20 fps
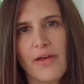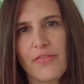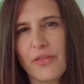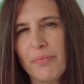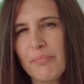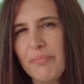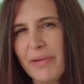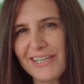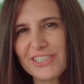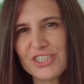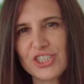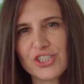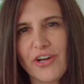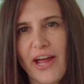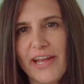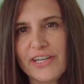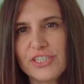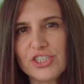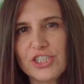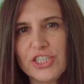The best
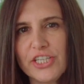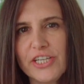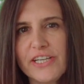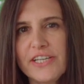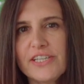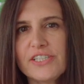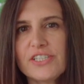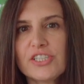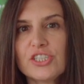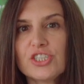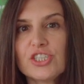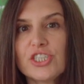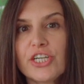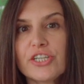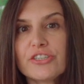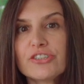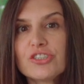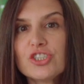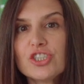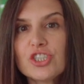strategy is to
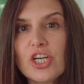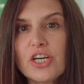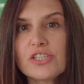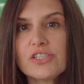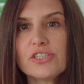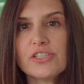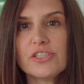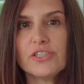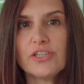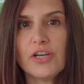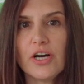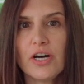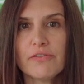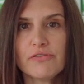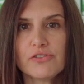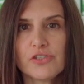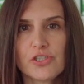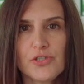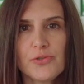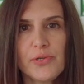share just
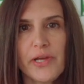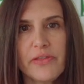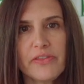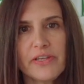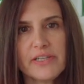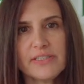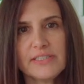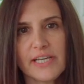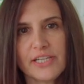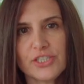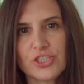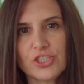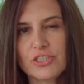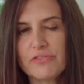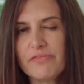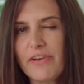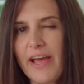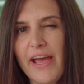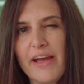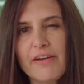enough so you get the attention
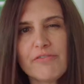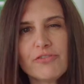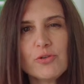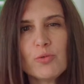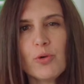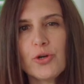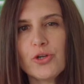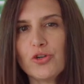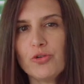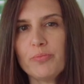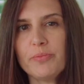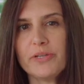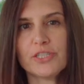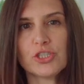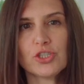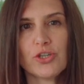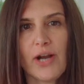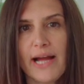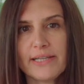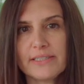of everyone who'd be
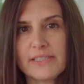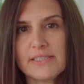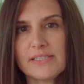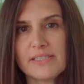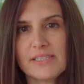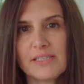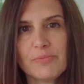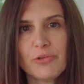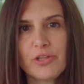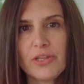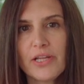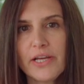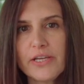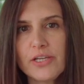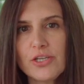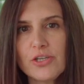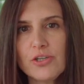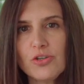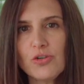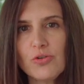attracted to someone
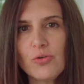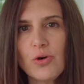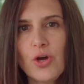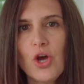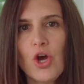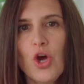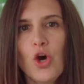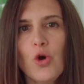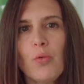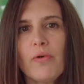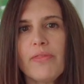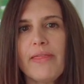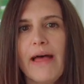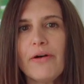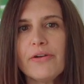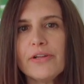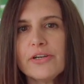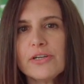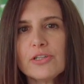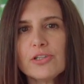like you
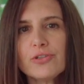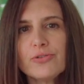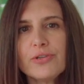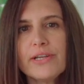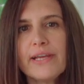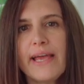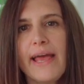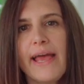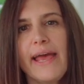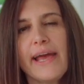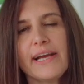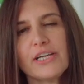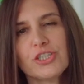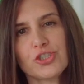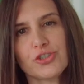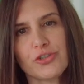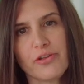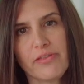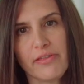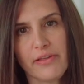without including
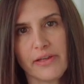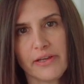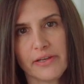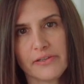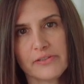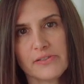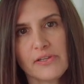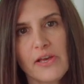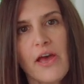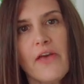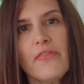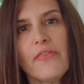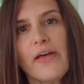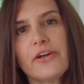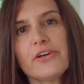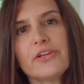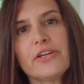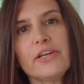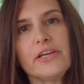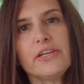extra things that
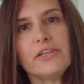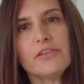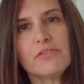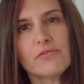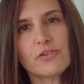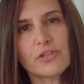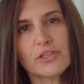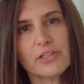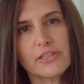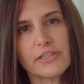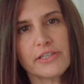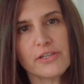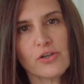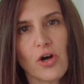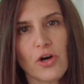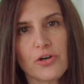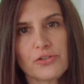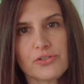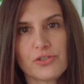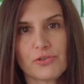could inadvertently
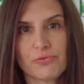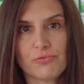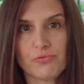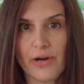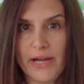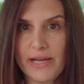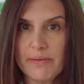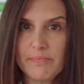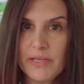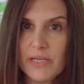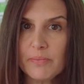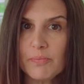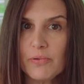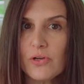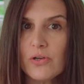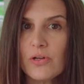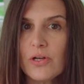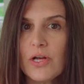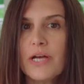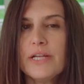cause the right
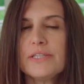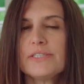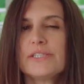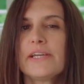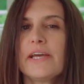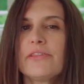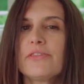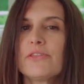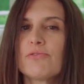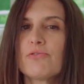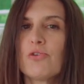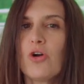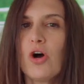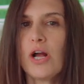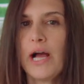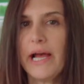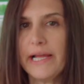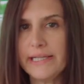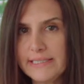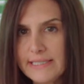people to get the
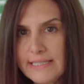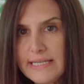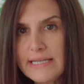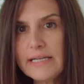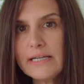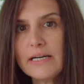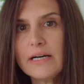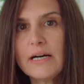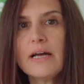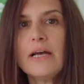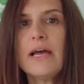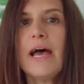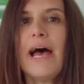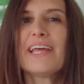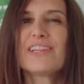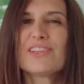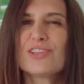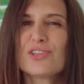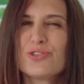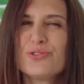wrong idea
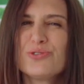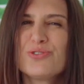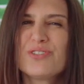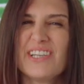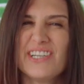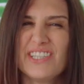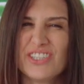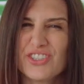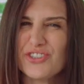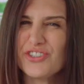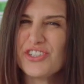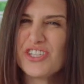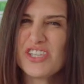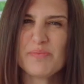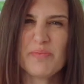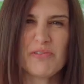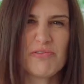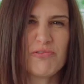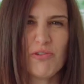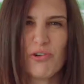and lose
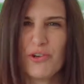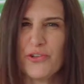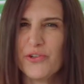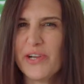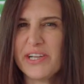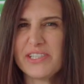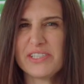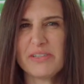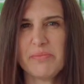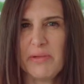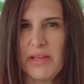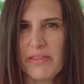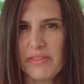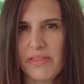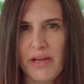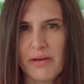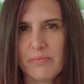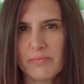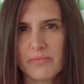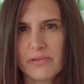interest before you get to meet
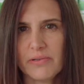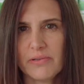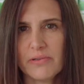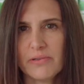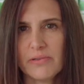them.